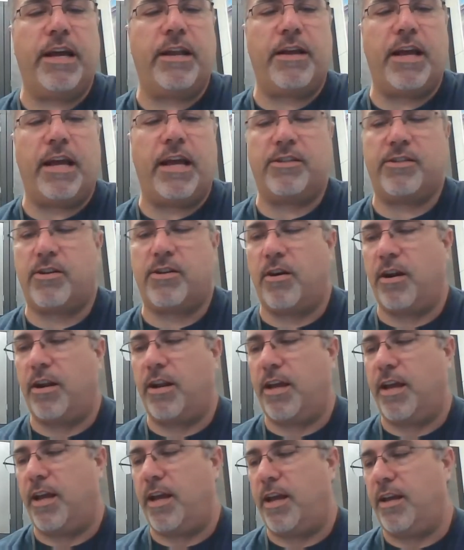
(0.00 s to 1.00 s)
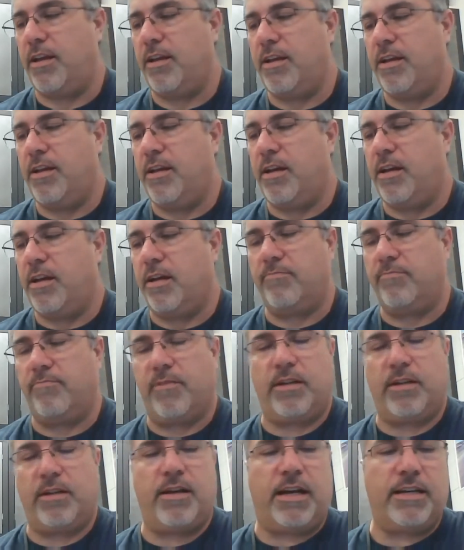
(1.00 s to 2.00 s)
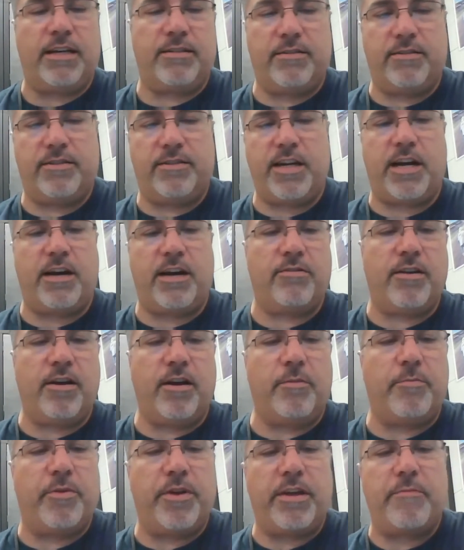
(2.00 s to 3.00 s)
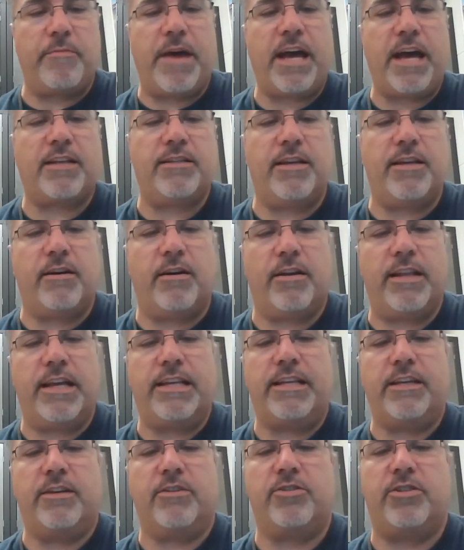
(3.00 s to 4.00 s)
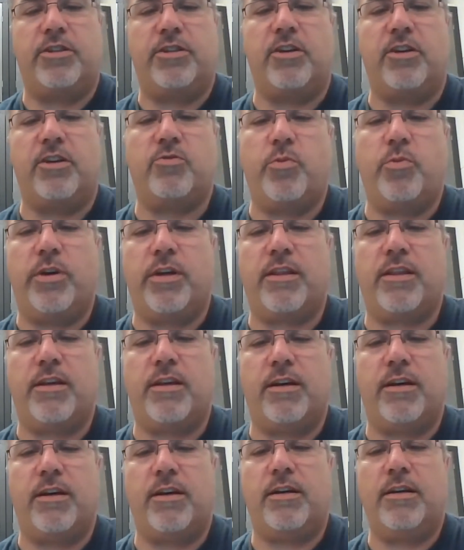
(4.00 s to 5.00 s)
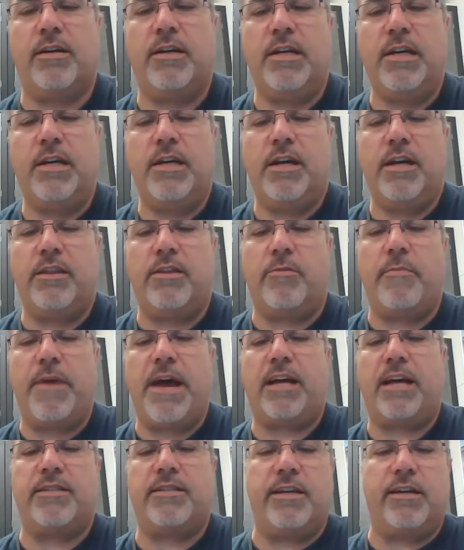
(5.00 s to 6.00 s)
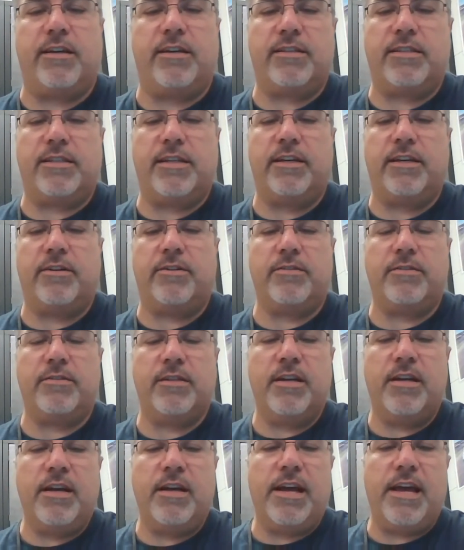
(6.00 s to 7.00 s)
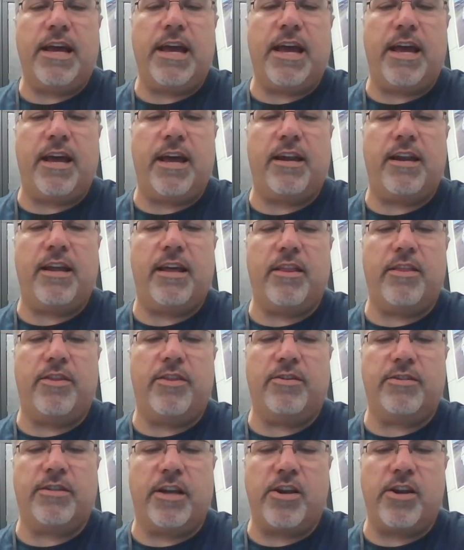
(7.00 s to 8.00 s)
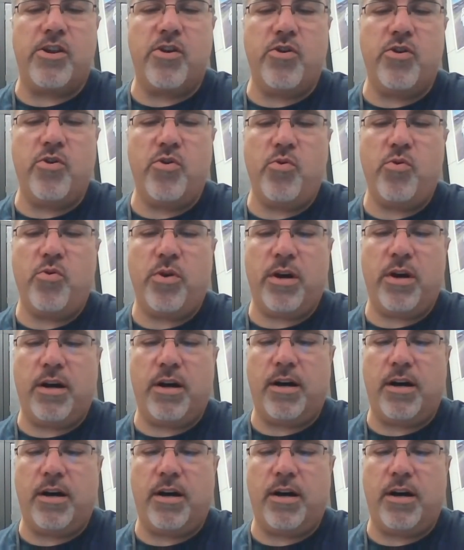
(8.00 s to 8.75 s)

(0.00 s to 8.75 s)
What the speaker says: and started I guess a child company, Maxion, that deals just with their Maxion cells. And there's a new,